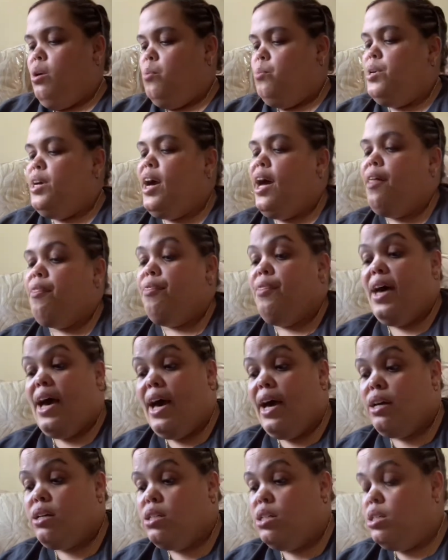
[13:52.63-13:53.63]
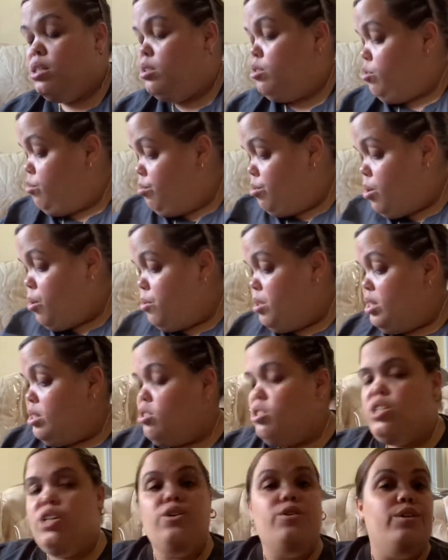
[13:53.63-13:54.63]
we got that because you know this
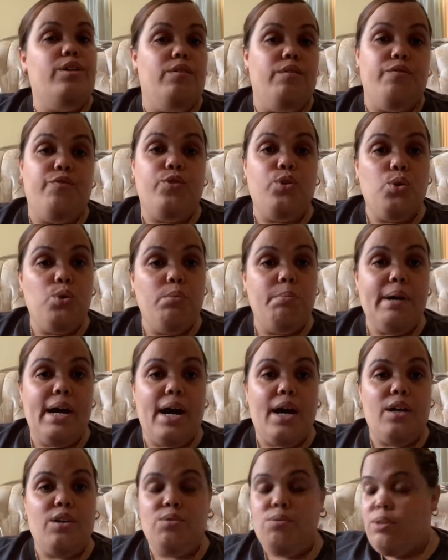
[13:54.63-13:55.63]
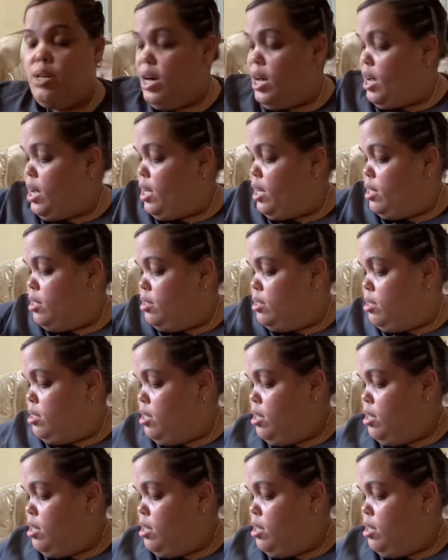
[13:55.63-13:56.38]
year done flew by, you guys.